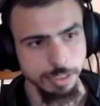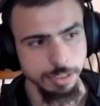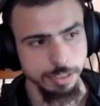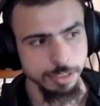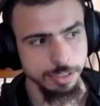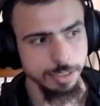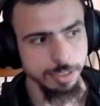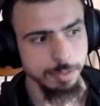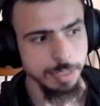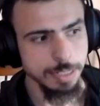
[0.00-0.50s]

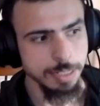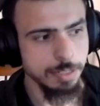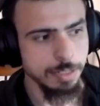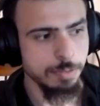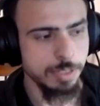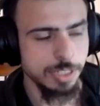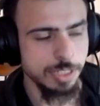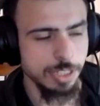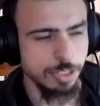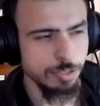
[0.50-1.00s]
sometimes I
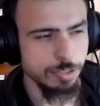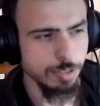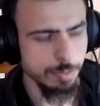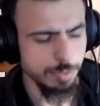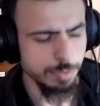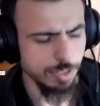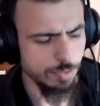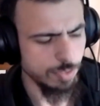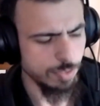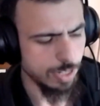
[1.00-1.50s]
wish I
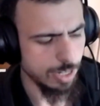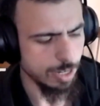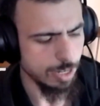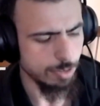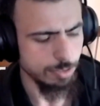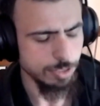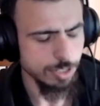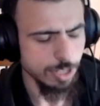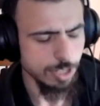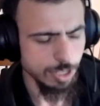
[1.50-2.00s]
scripted
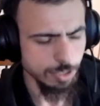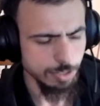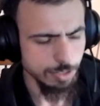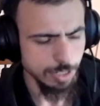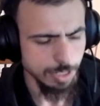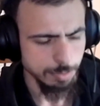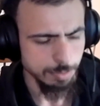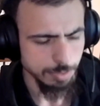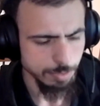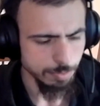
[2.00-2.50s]
videos, other
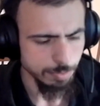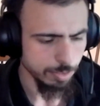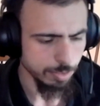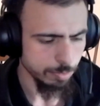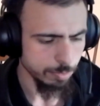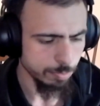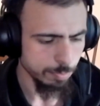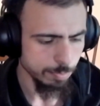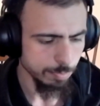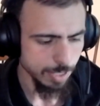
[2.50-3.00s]
times I really
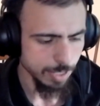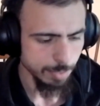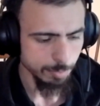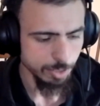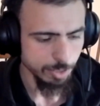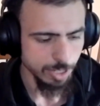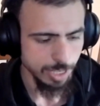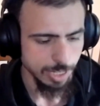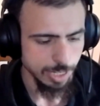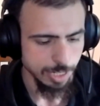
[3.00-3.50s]
am
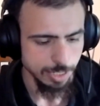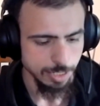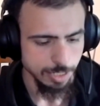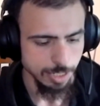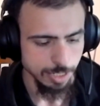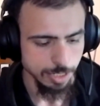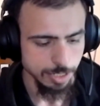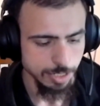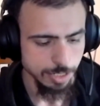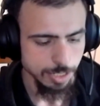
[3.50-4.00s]
glad I
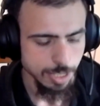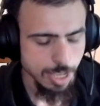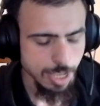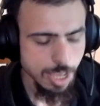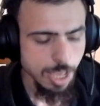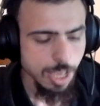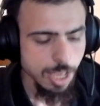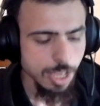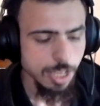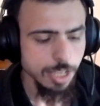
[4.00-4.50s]
didn't.
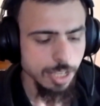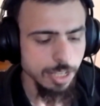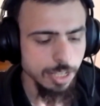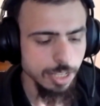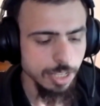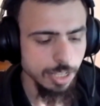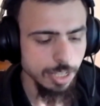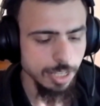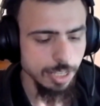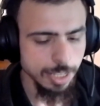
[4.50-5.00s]

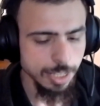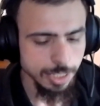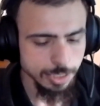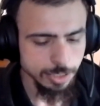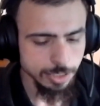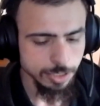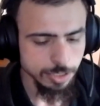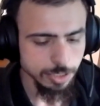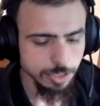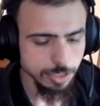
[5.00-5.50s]

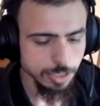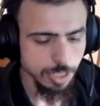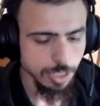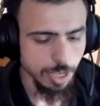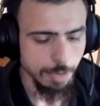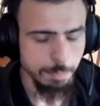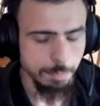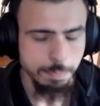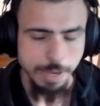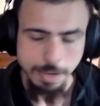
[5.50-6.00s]
It's
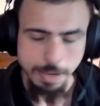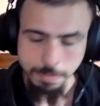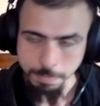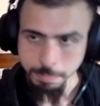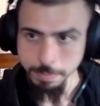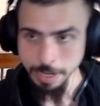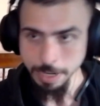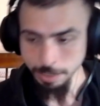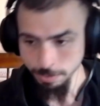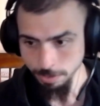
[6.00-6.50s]
about
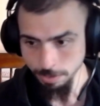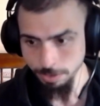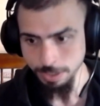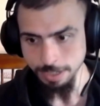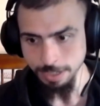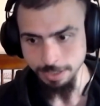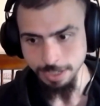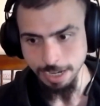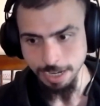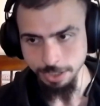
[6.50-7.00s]

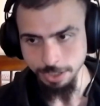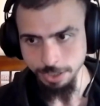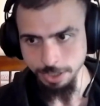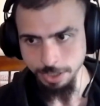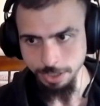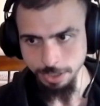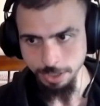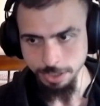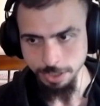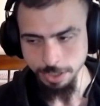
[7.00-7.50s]

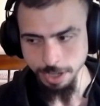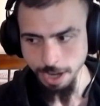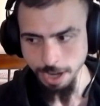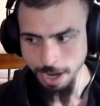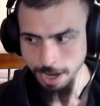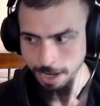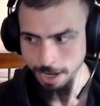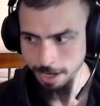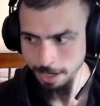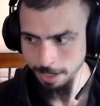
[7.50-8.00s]
microtransactions
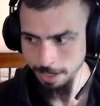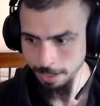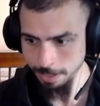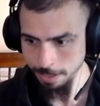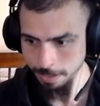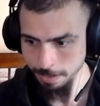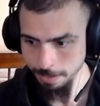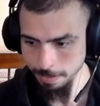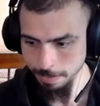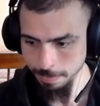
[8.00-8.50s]
and
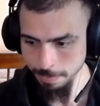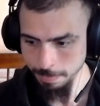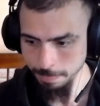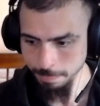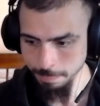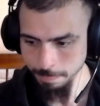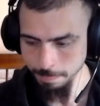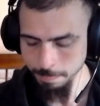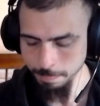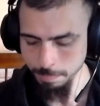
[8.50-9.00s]

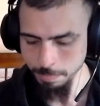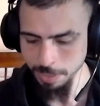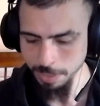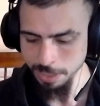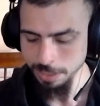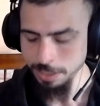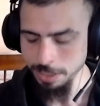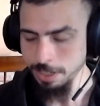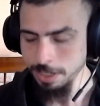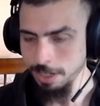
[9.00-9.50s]

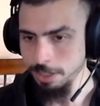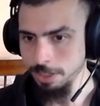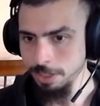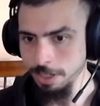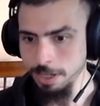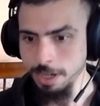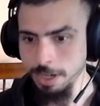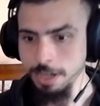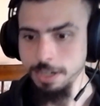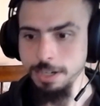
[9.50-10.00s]
monetization.
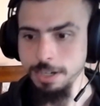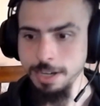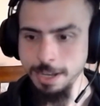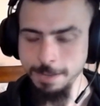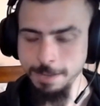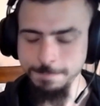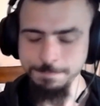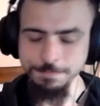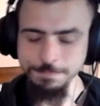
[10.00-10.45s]
Now,